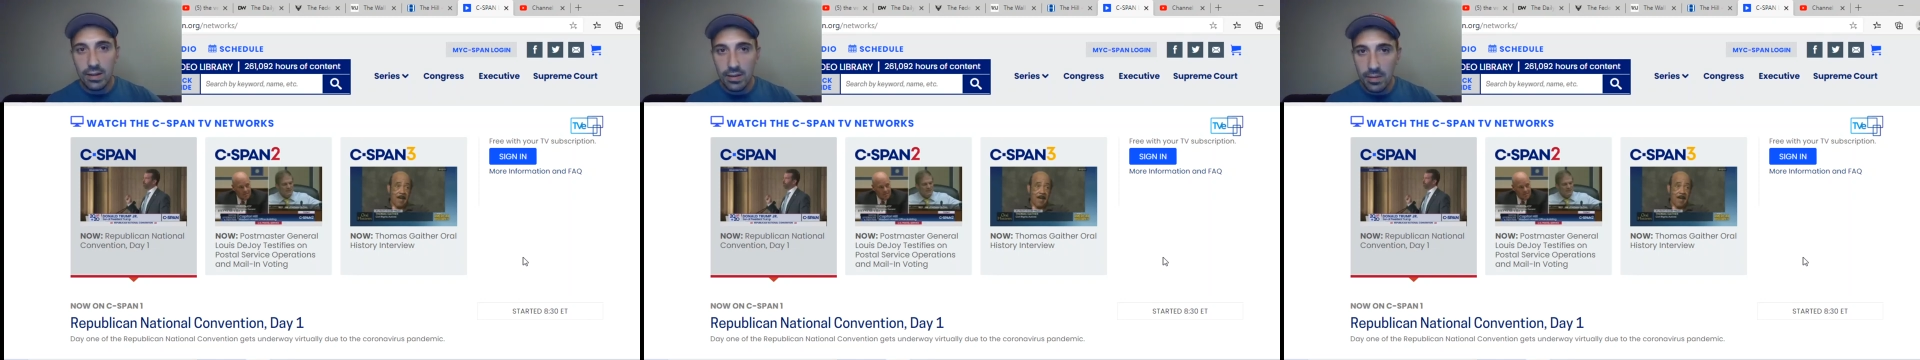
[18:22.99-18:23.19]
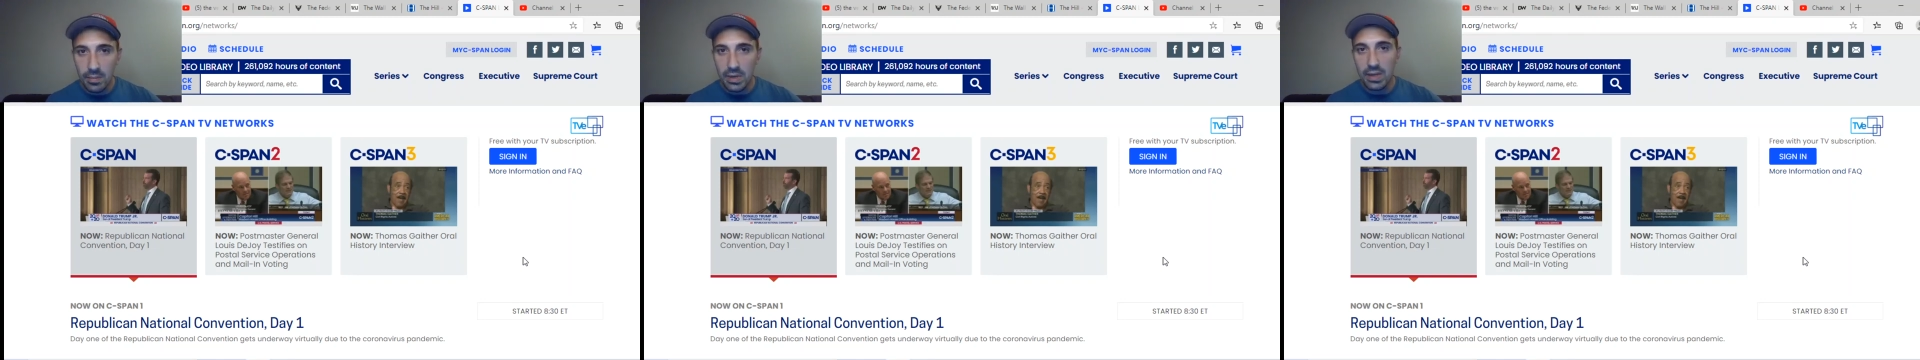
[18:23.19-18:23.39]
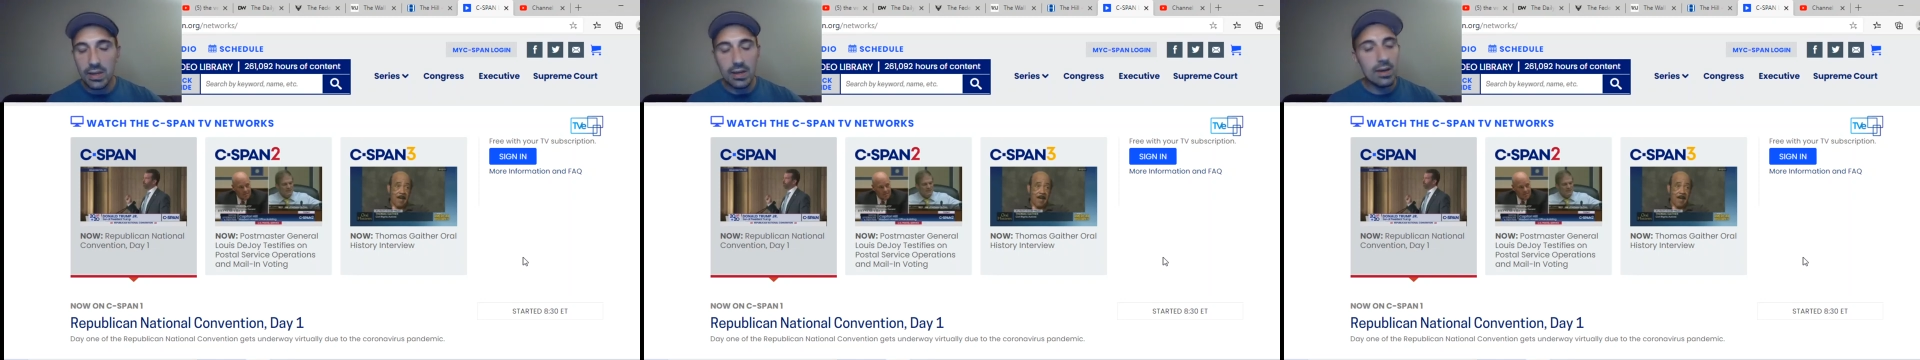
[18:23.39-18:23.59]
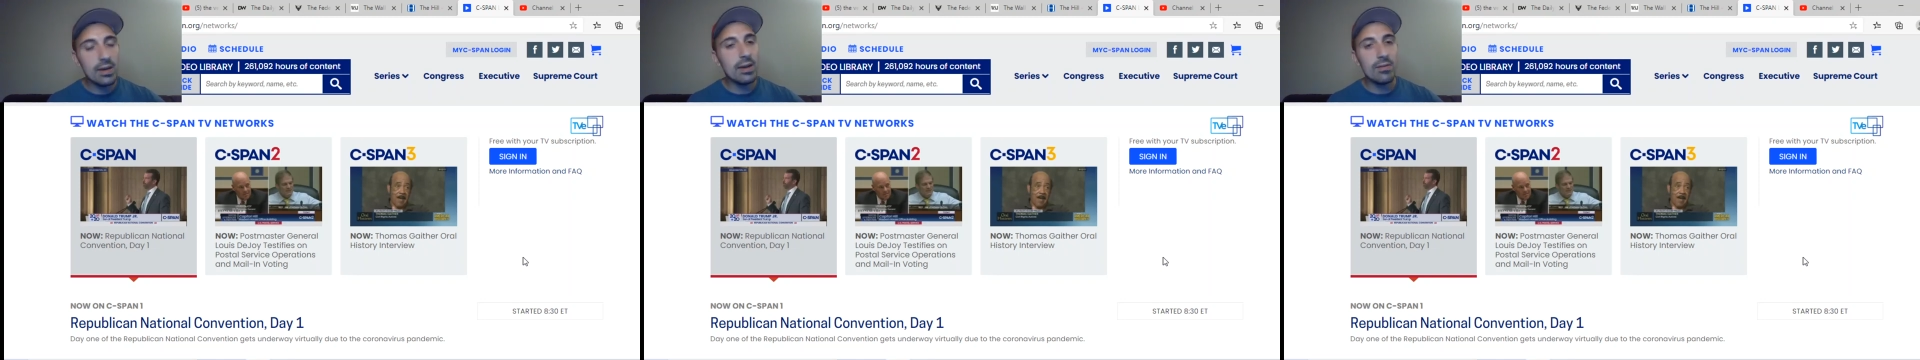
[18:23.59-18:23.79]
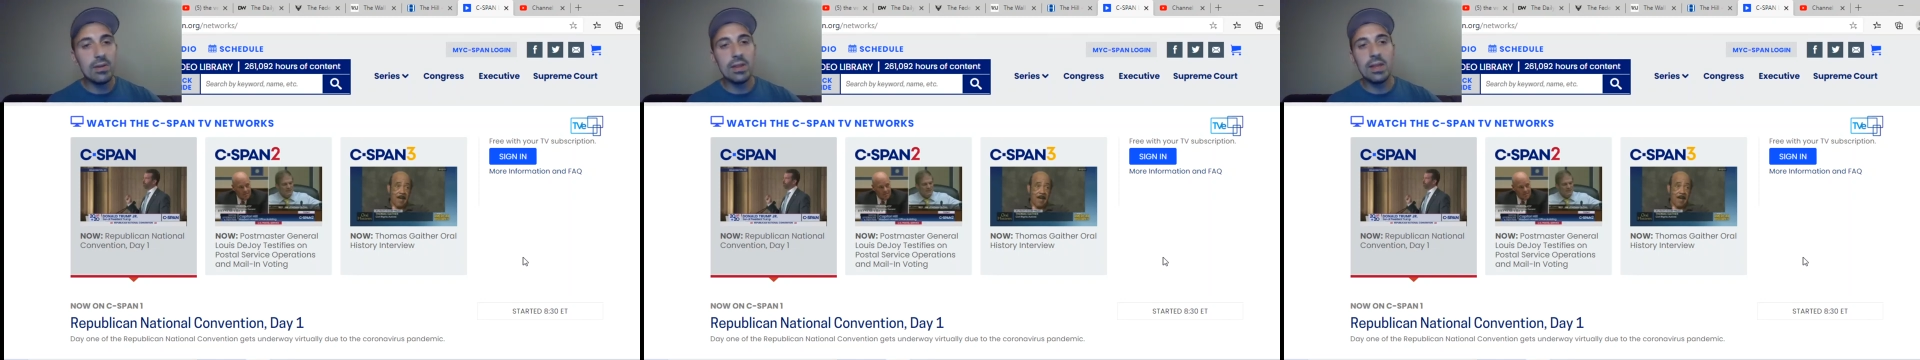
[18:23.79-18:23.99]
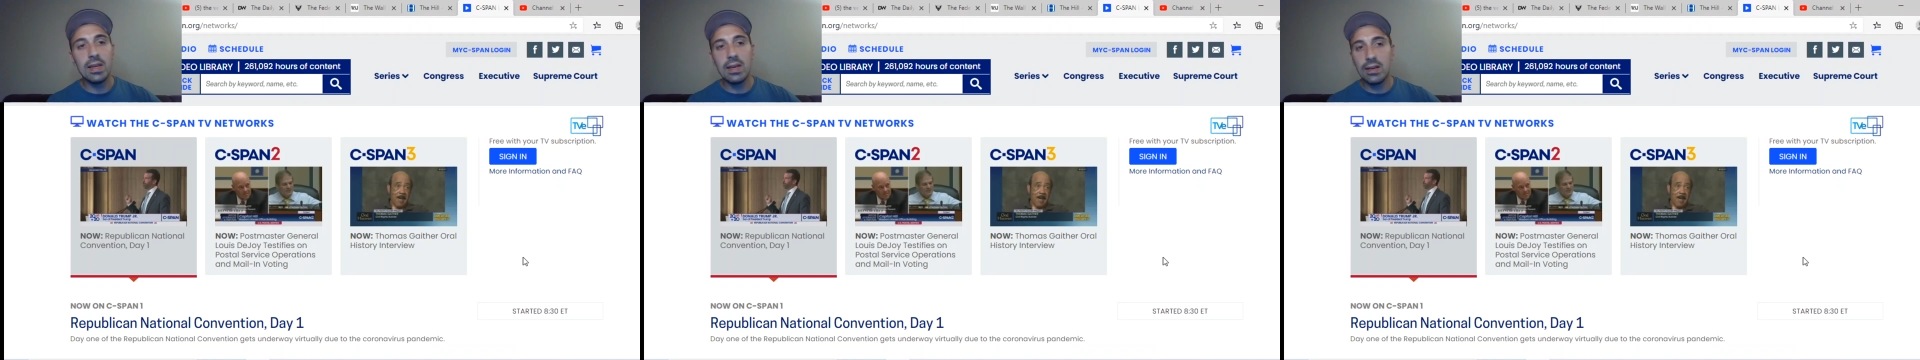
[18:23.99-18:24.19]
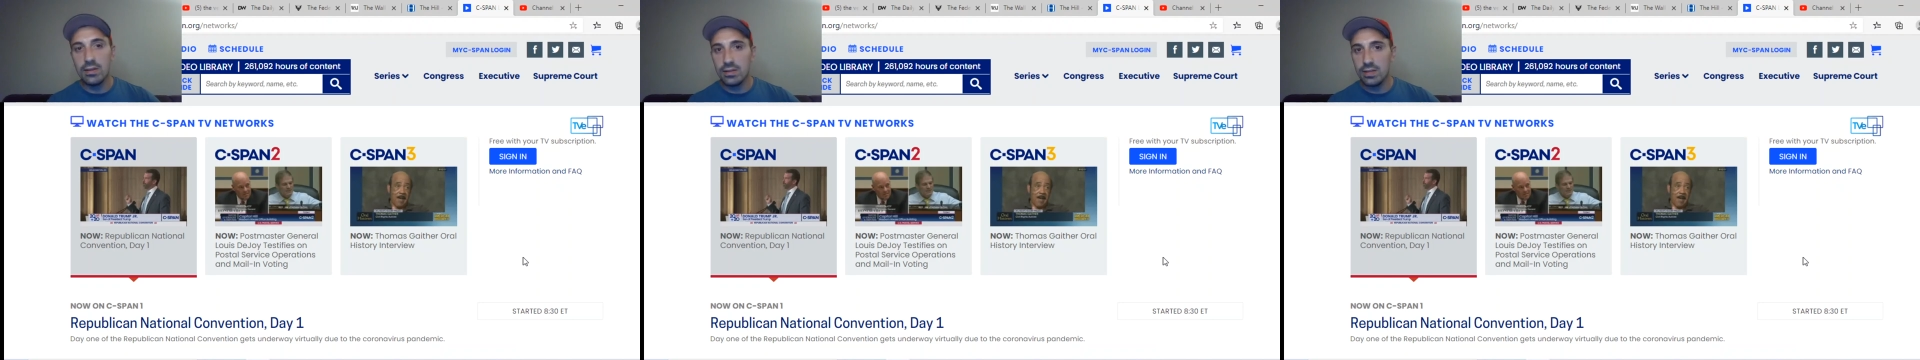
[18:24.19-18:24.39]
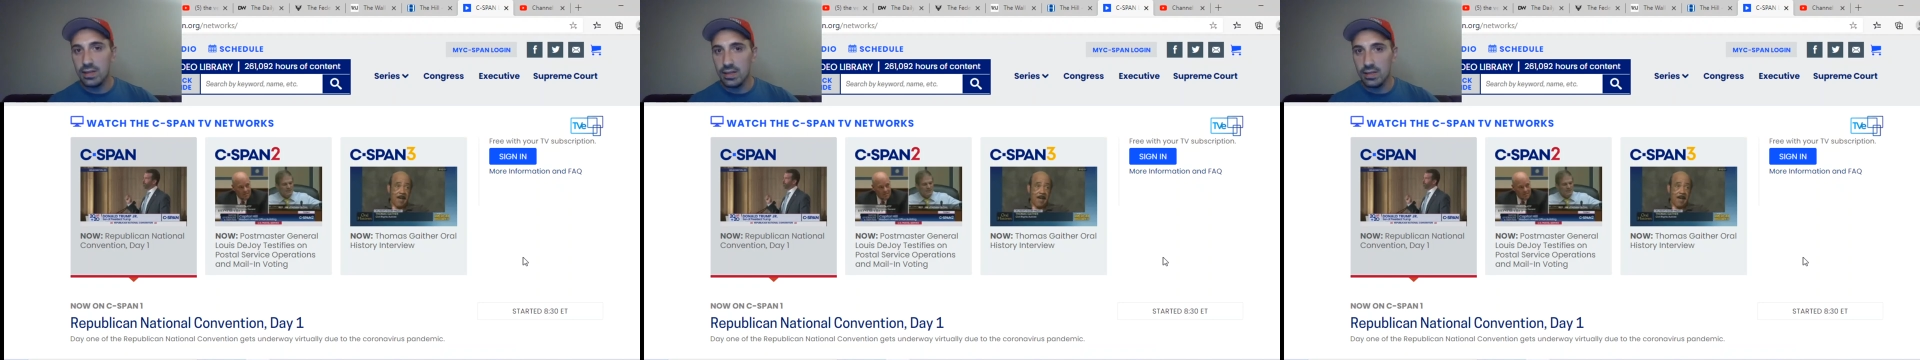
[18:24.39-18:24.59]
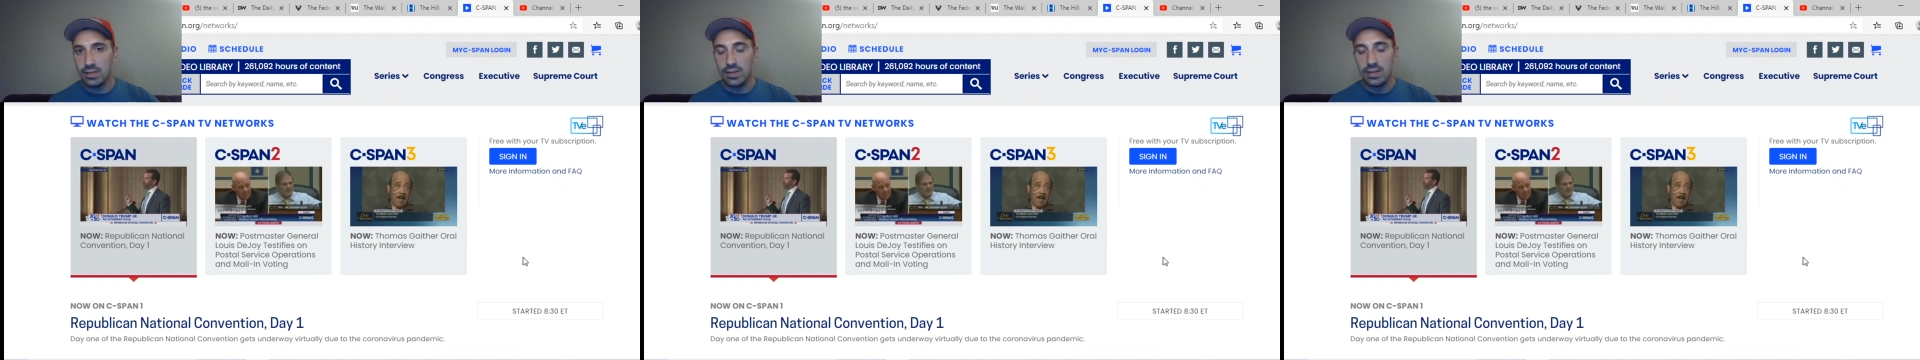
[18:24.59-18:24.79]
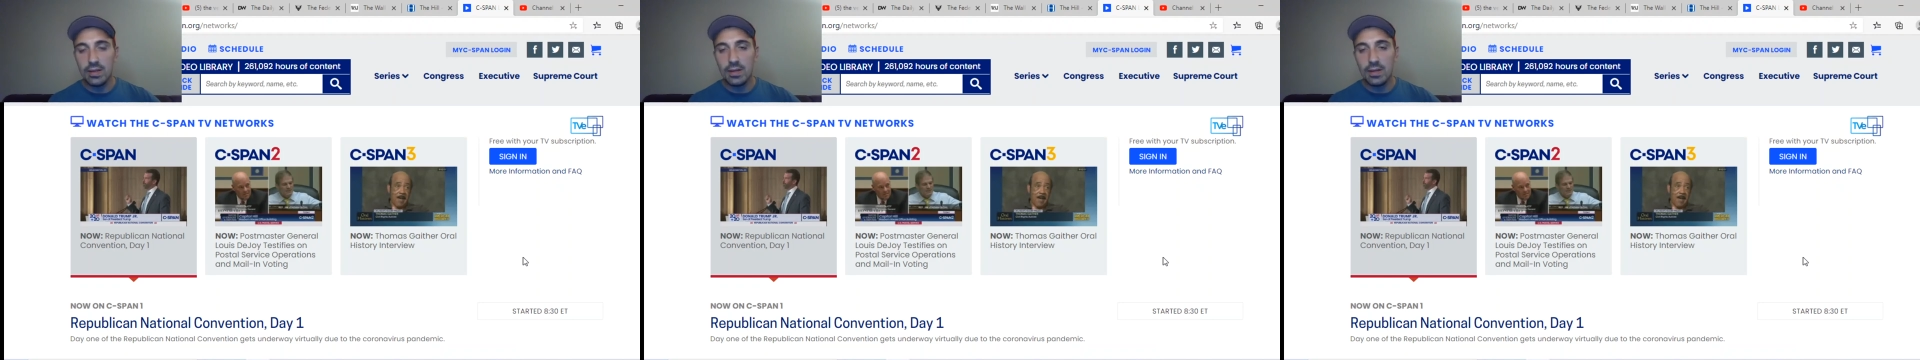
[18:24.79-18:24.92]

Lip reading: the media and everything else is.